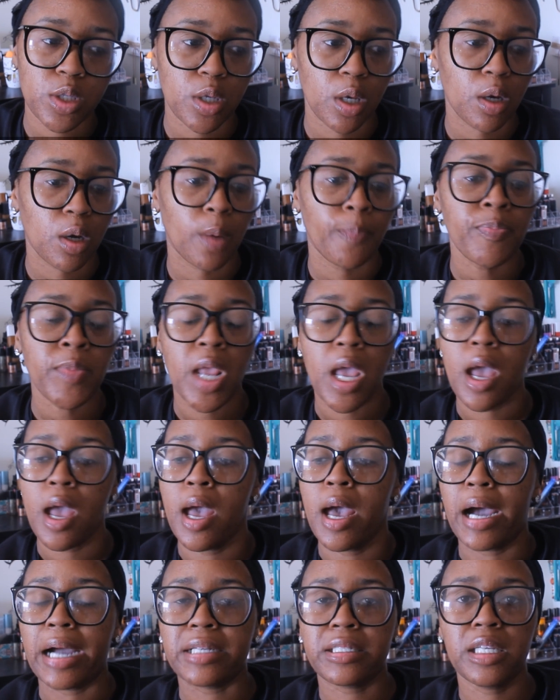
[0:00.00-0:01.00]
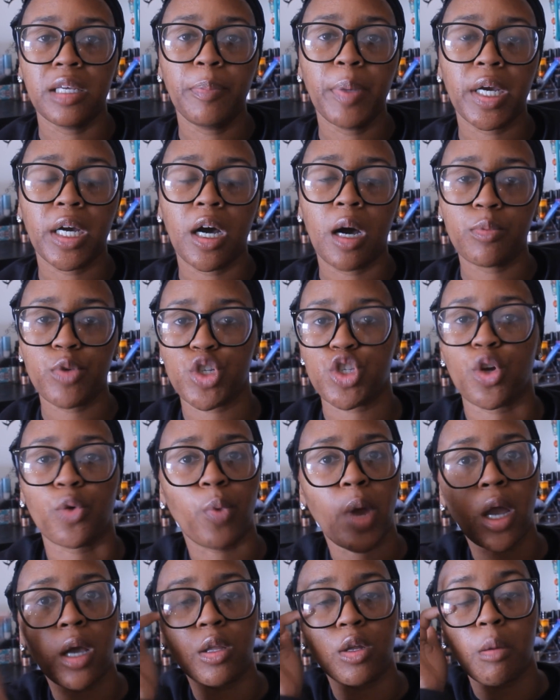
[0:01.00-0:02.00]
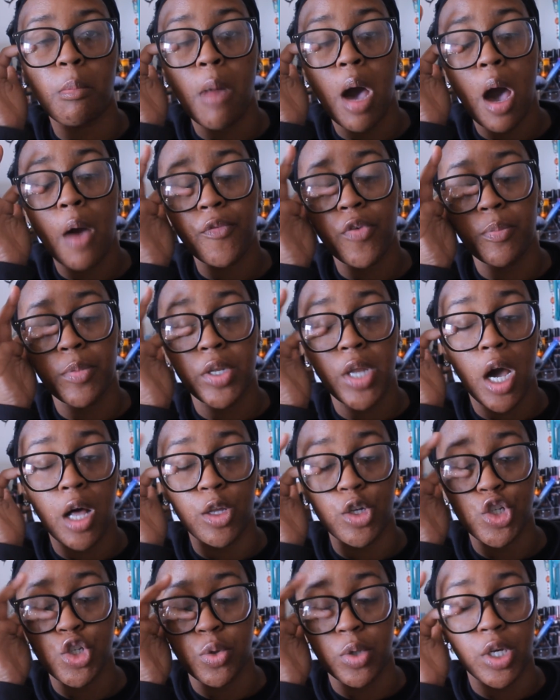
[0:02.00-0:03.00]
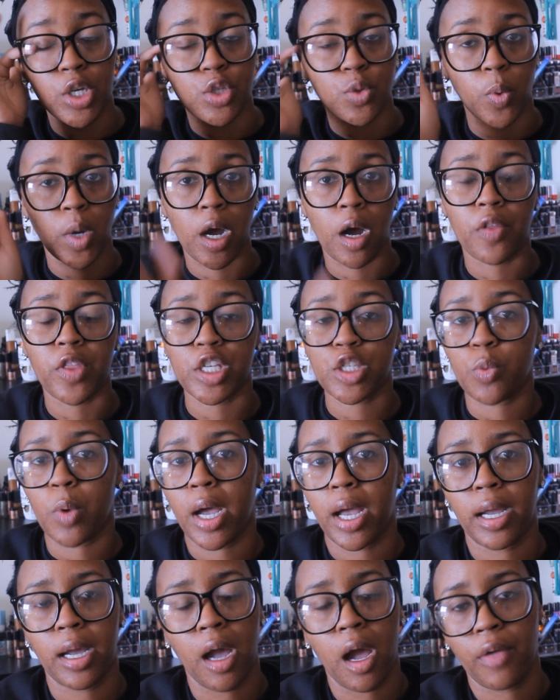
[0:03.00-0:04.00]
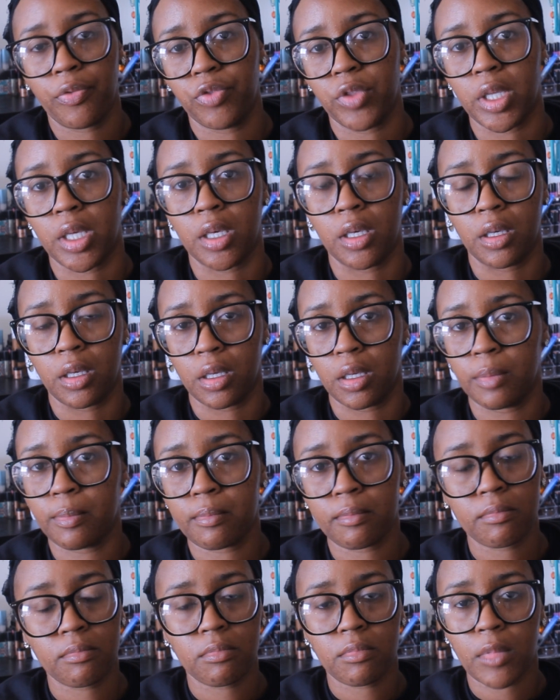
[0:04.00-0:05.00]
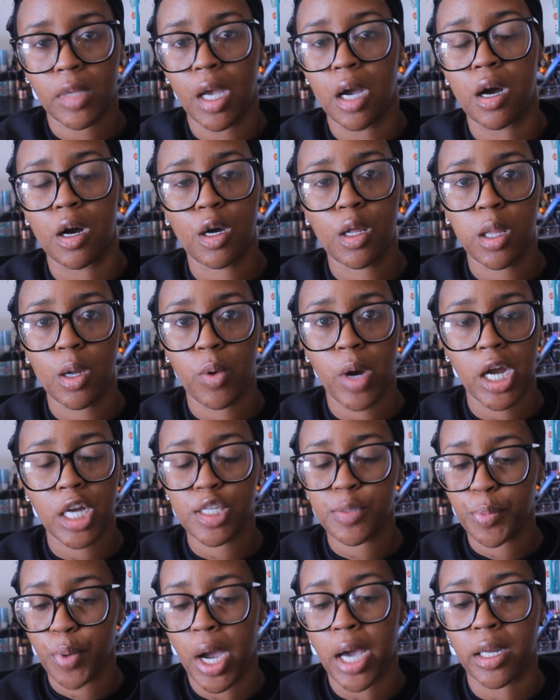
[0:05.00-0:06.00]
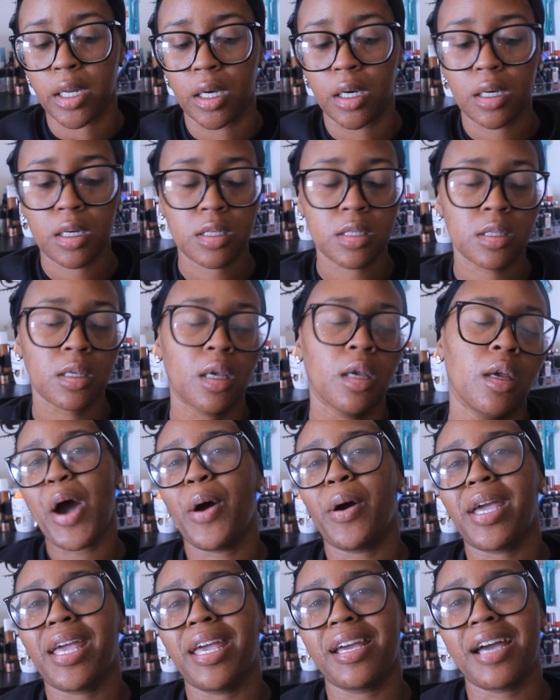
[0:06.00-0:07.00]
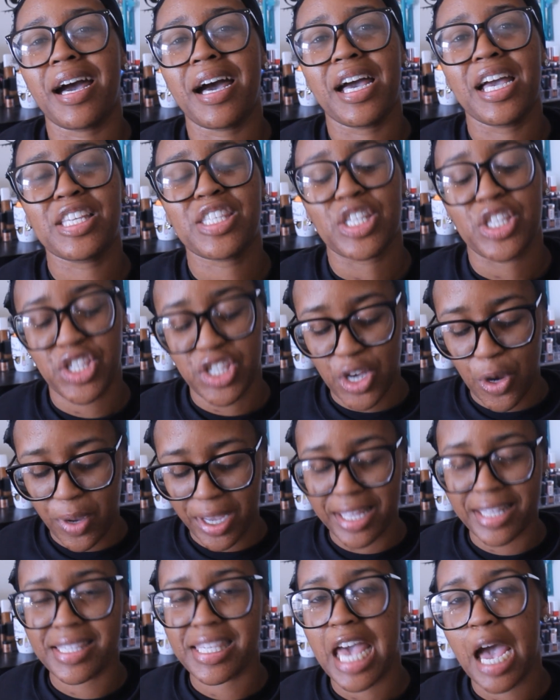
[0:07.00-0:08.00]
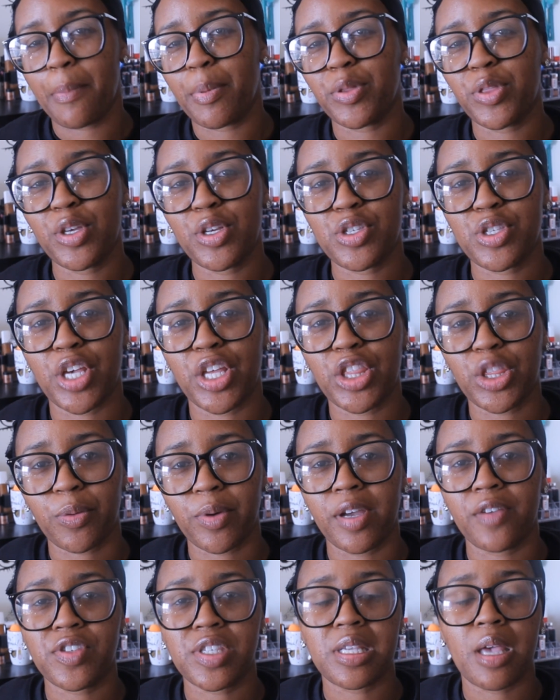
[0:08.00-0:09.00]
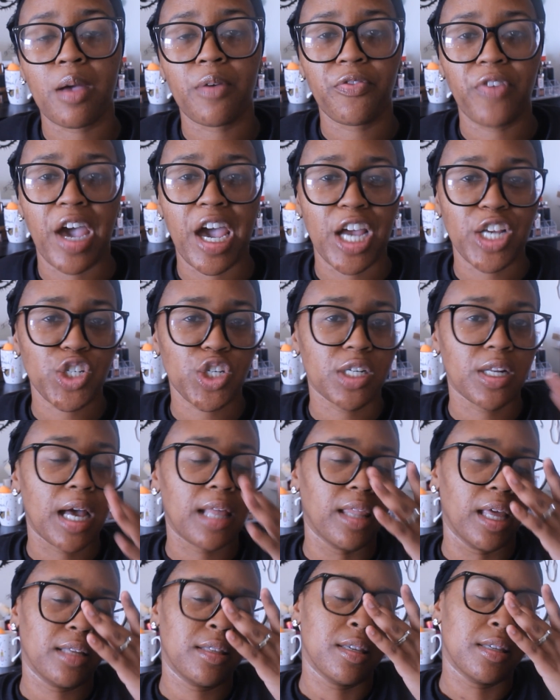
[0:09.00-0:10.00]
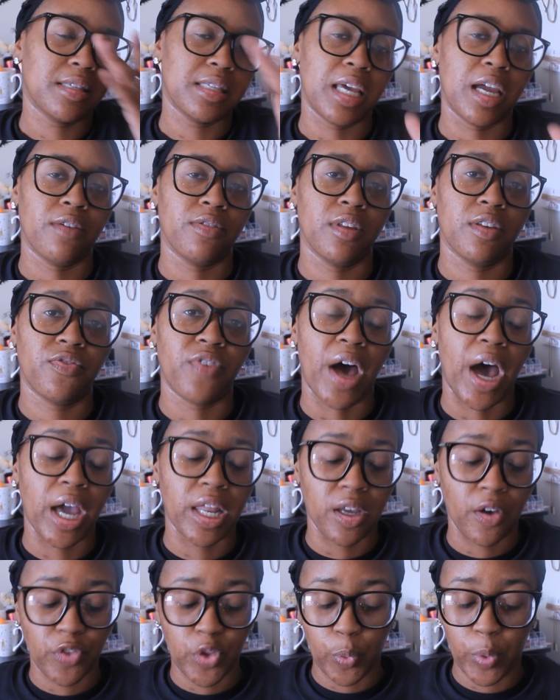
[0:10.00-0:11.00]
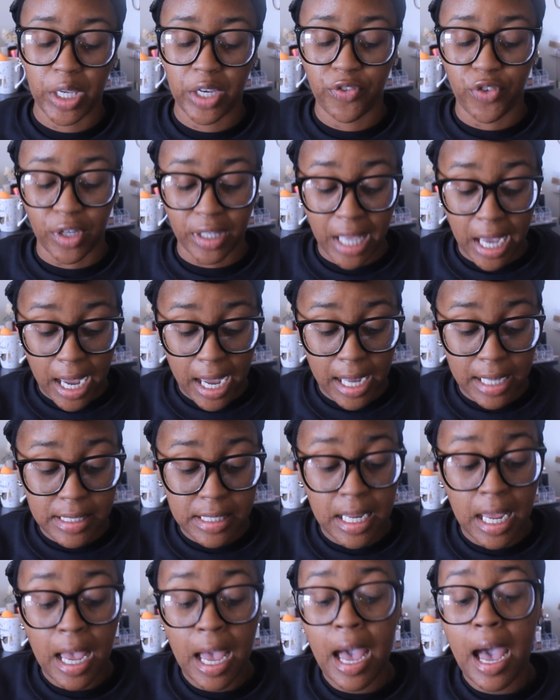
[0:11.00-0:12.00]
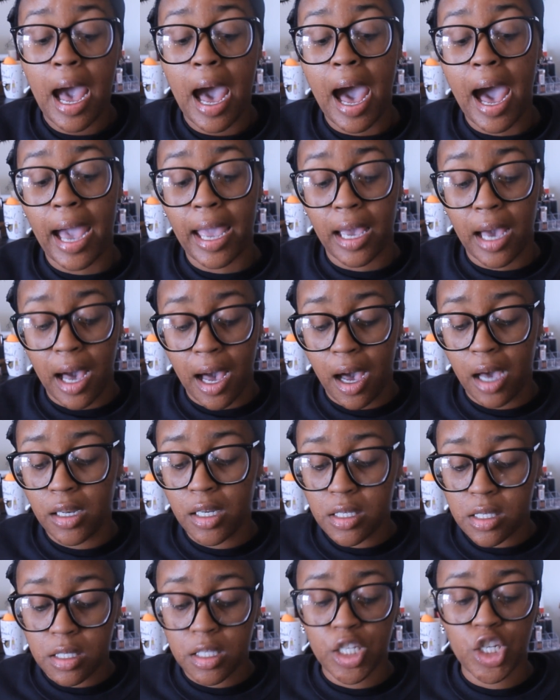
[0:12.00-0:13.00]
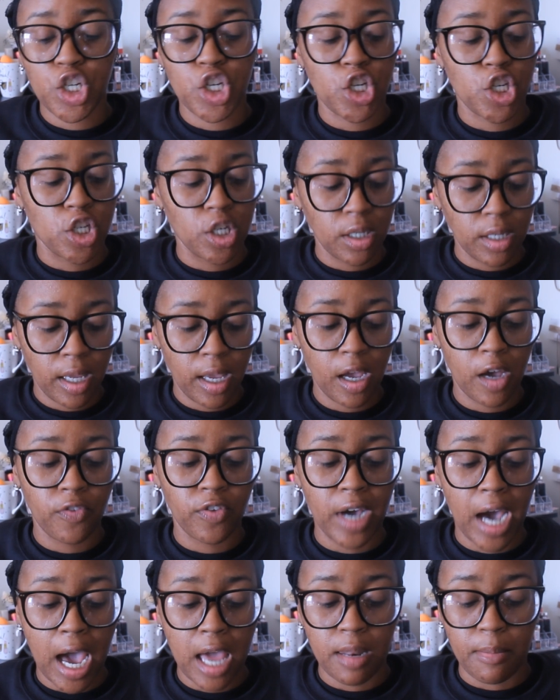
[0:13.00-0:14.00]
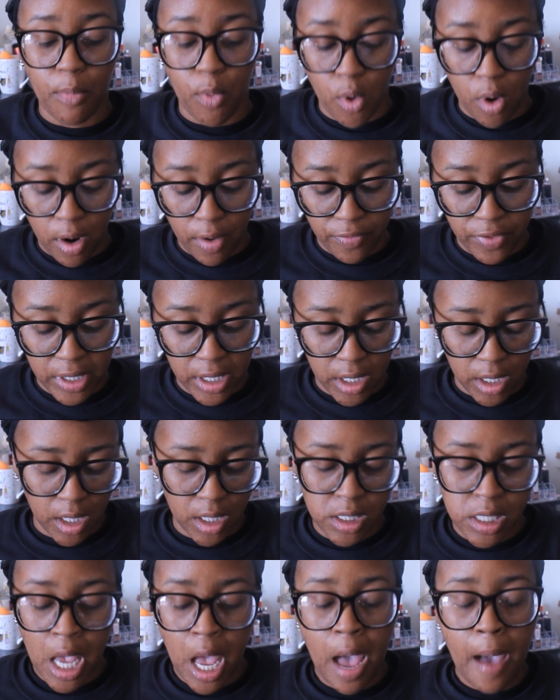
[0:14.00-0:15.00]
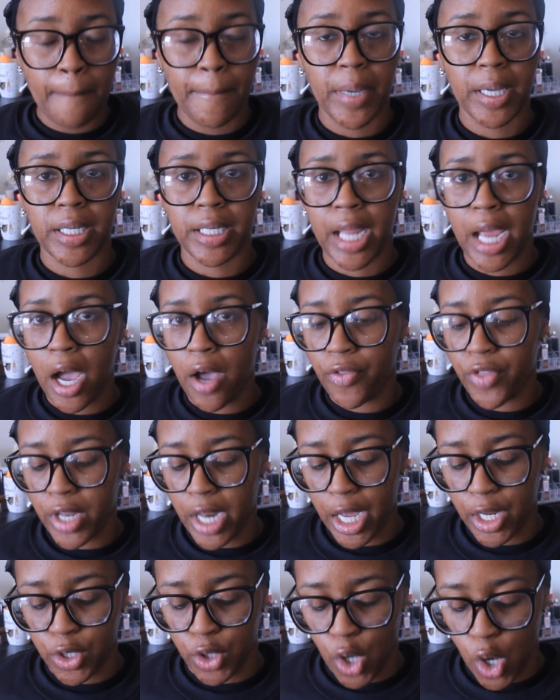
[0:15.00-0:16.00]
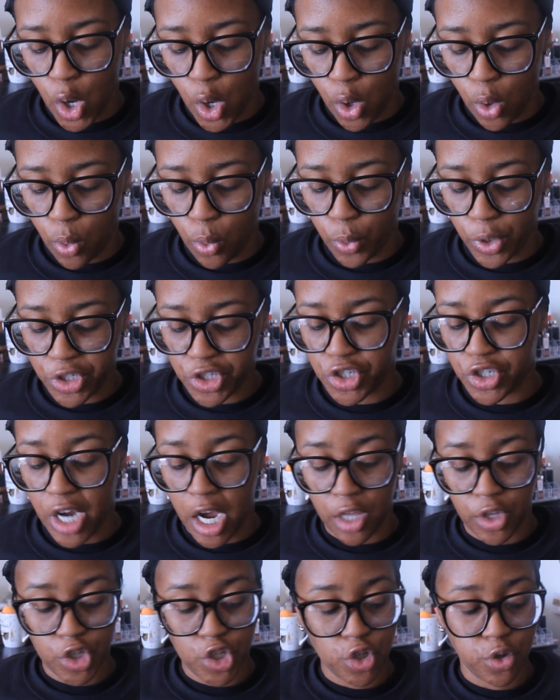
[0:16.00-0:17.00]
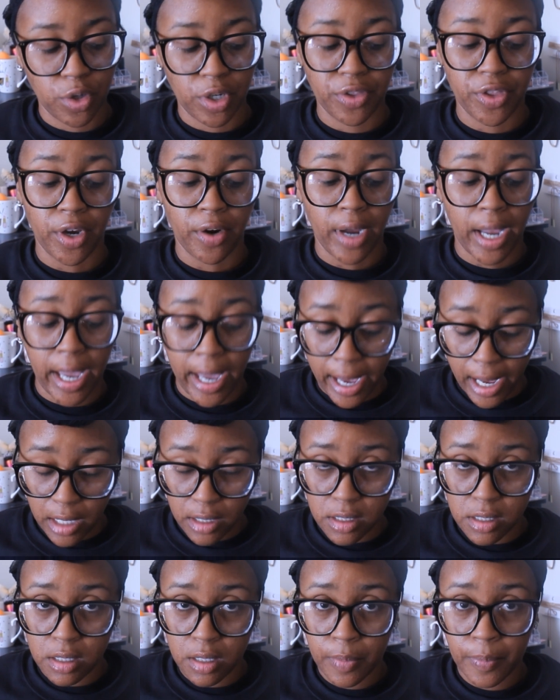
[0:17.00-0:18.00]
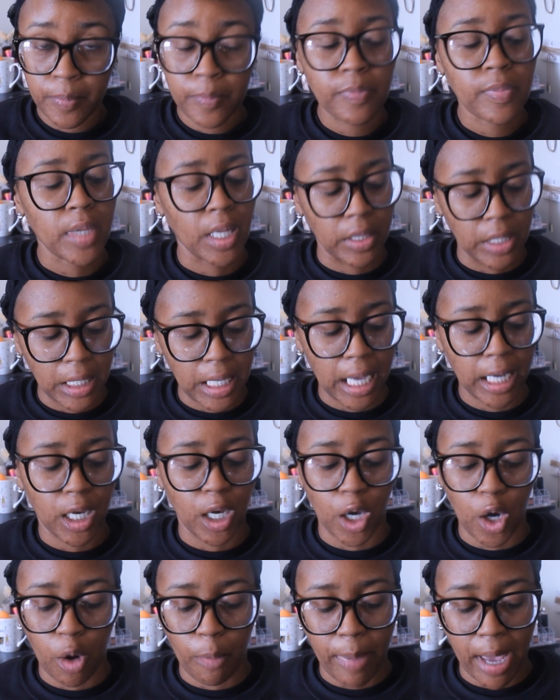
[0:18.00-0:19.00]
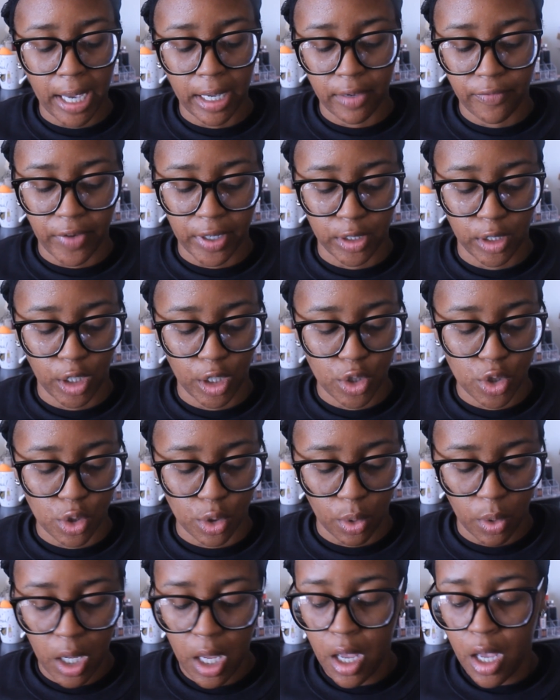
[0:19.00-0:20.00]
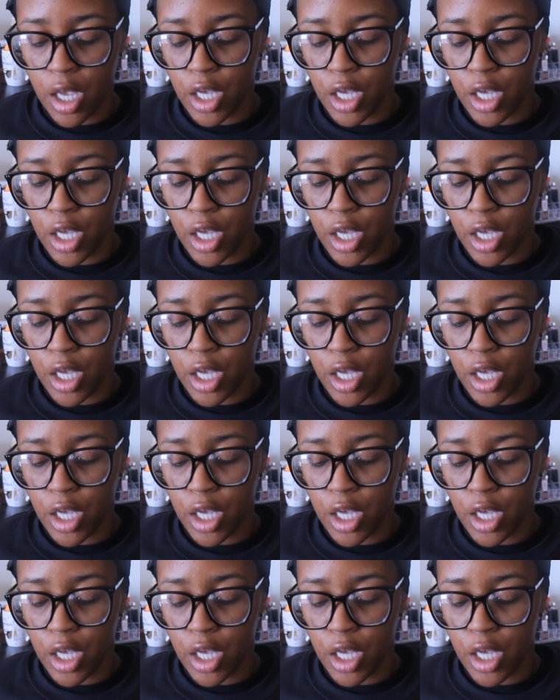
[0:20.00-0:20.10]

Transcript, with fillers: So I did pick up just a regular mop from the Dollar Tree as well. That's why I got the uh, Clorox products. Okay guys, so in Tabitha's Thrifts fashion, I like to save the find of the week for last. I honestly should have gotten more of these, but now that I know which Dollar Tree they're at, then I can go back if I need to.